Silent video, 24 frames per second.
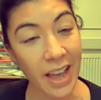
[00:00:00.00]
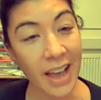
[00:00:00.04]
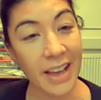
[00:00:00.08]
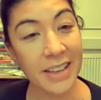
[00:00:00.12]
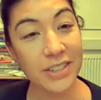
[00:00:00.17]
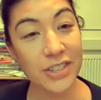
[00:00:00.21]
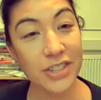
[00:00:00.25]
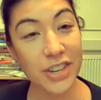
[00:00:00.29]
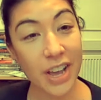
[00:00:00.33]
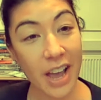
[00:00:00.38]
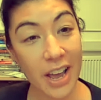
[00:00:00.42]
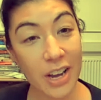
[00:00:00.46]

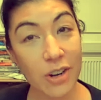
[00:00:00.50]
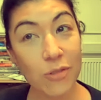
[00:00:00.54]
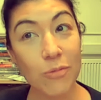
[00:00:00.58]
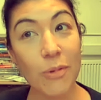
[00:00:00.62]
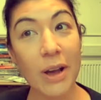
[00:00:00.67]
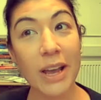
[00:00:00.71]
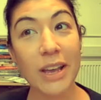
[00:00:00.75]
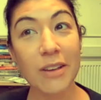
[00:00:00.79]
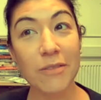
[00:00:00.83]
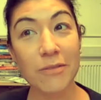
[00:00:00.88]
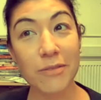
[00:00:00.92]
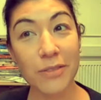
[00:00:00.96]
and a
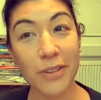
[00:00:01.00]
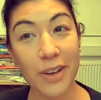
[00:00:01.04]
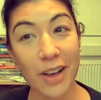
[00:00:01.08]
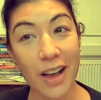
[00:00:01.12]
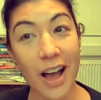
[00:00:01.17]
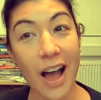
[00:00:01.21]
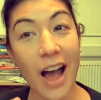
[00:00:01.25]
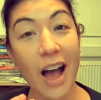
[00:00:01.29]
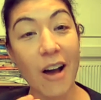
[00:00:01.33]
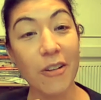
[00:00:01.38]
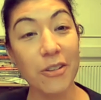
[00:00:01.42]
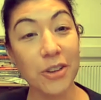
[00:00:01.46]
way of
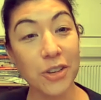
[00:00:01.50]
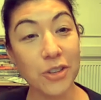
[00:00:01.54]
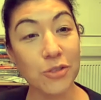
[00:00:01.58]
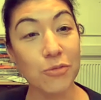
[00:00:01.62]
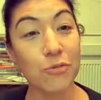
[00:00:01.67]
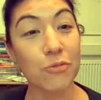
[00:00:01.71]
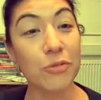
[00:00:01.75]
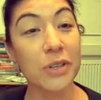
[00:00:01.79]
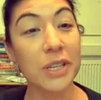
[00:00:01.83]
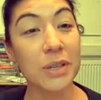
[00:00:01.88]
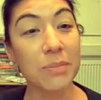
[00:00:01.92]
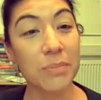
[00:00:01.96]
how do
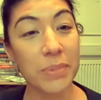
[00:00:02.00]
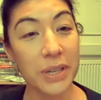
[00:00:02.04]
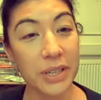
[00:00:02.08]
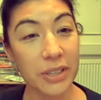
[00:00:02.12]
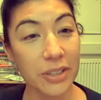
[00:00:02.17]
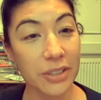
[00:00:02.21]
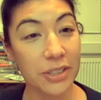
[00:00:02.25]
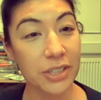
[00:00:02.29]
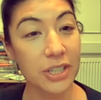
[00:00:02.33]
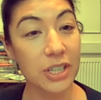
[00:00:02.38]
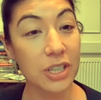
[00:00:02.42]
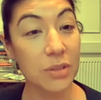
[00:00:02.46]
you
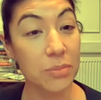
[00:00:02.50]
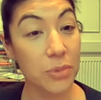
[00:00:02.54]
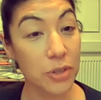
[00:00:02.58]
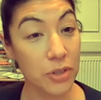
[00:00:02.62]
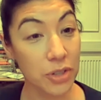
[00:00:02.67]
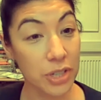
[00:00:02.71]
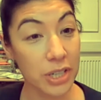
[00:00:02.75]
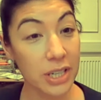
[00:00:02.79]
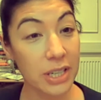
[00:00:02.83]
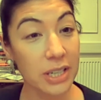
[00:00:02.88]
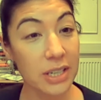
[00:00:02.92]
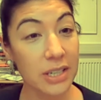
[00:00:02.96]
rebuild
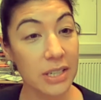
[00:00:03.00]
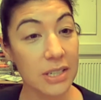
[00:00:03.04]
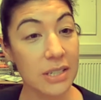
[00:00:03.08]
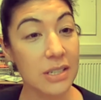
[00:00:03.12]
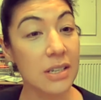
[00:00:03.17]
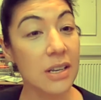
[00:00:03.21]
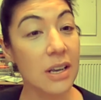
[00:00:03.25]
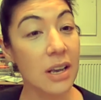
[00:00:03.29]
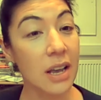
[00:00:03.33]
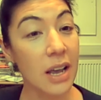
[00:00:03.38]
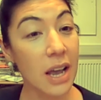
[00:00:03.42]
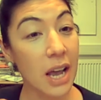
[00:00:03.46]

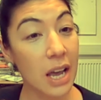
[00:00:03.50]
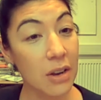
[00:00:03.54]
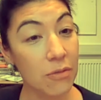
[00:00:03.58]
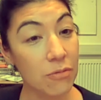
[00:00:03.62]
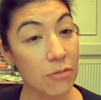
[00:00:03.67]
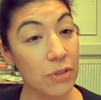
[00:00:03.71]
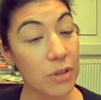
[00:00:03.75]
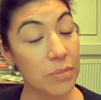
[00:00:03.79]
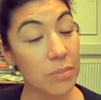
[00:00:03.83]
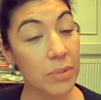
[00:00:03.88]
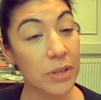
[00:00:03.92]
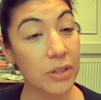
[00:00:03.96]
communities
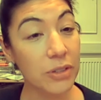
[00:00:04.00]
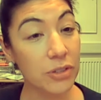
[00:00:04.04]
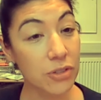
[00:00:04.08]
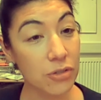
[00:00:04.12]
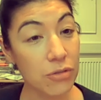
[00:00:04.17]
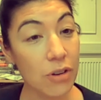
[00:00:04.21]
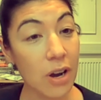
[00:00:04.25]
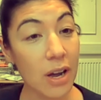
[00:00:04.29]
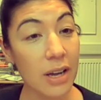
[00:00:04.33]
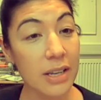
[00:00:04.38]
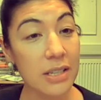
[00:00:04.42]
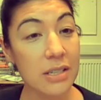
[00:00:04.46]
and rebuild
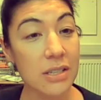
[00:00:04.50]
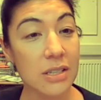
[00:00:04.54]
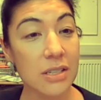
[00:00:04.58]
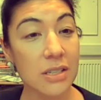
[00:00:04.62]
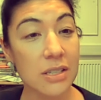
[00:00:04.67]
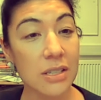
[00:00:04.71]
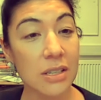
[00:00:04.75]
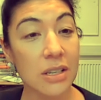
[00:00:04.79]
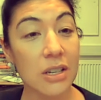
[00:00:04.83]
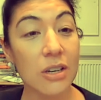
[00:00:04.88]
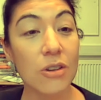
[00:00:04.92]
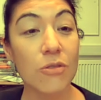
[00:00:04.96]

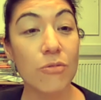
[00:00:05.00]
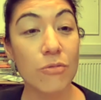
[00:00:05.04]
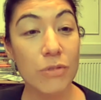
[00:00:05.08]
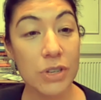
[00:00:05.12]
trust,